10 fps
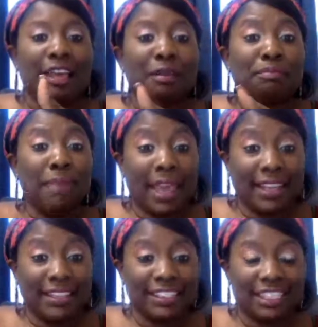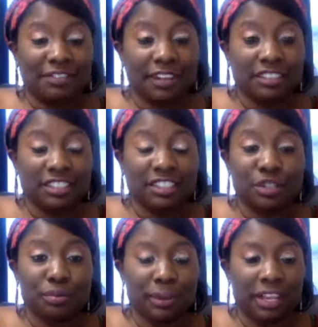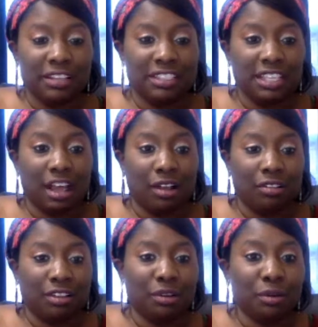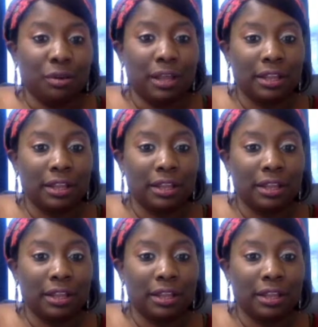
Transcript: Making 6 figures is super easy, although